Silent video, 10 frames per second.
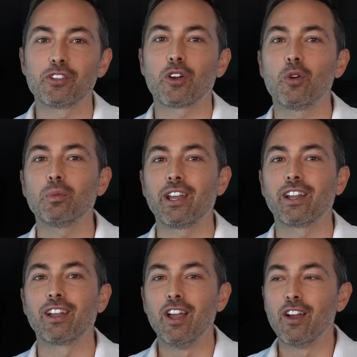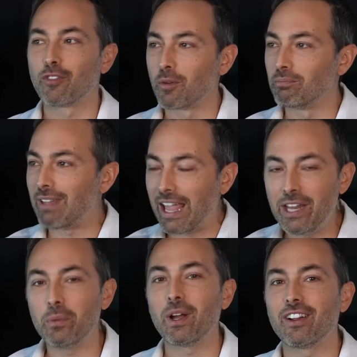your home lighting from
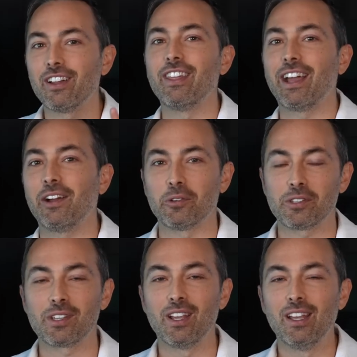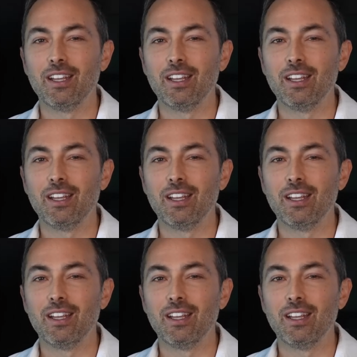anywhere in the house.